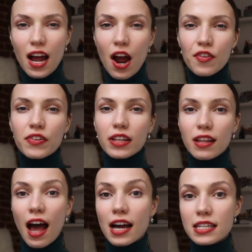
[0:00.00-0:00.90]
down,
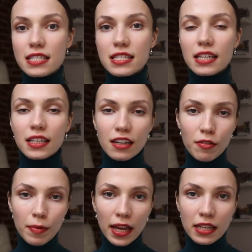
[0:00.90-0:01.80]
relaxed a
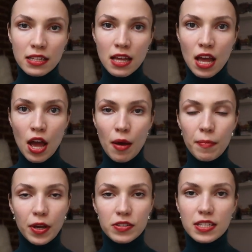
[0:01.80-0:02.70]
little bit,
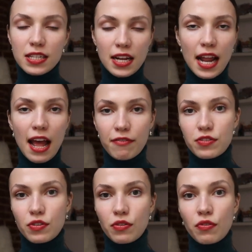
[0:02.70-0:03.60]
because I didn't
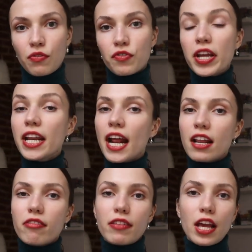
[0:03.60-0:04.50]
have to read
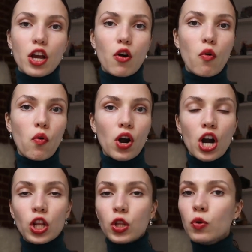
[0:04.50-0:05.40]
anything
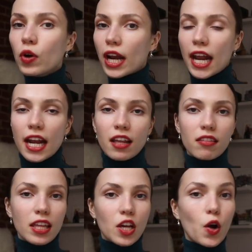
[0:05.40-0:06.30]
or look at
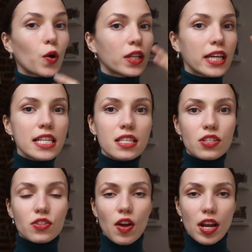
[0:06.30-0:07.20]
anything or
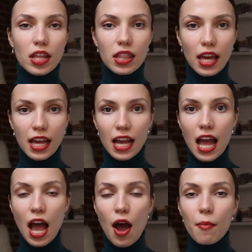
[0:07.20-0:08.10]
listen to anything.
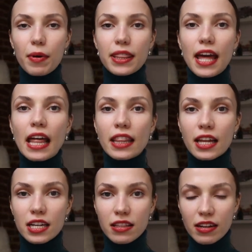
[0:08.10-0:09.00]
But then
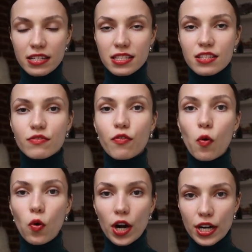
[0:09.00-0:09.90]
there's this
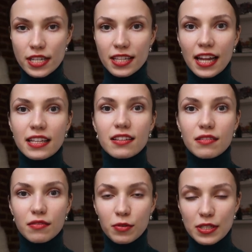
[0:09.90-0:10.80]
force that
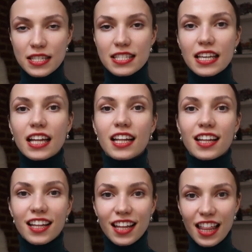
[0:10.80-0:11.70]
was
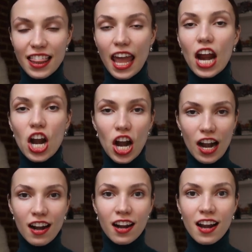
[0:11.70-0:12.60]
still
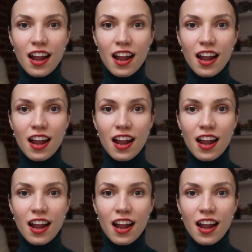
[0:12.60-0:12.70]
there